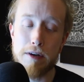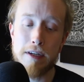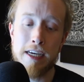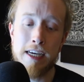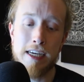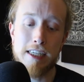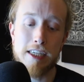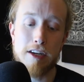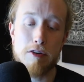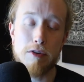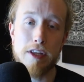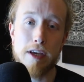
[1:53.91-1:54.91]
But
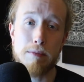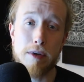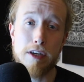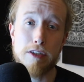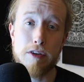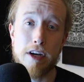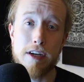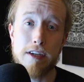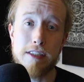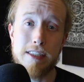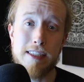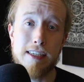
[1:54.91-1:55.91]
generally, I'm going to try
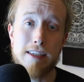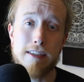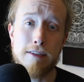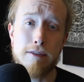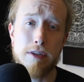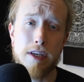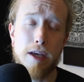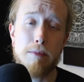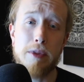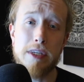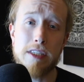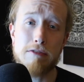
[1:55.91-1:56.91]
to seek to
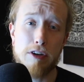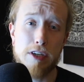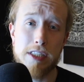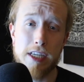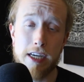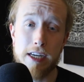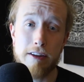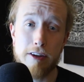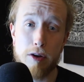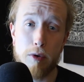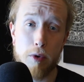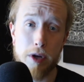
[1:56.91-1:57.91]
keep this a very
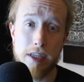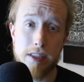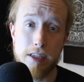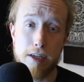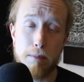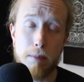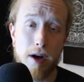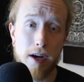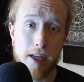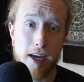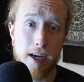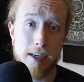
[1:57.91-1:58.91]
psychedelic oriented
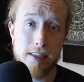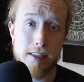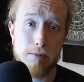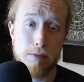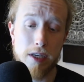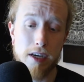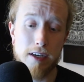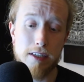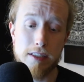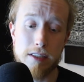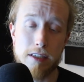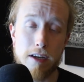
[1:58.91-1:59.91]
podcast
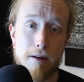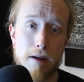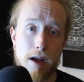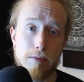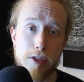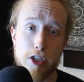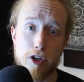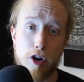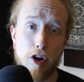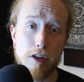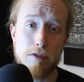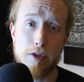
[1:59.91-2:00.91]
because I'm sure
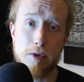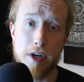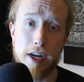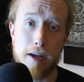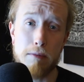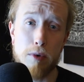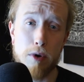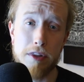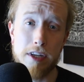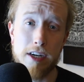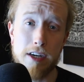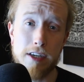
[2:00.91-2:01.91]
all of you are getting more
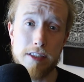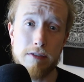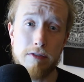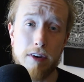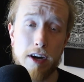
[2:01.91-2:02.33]
than enough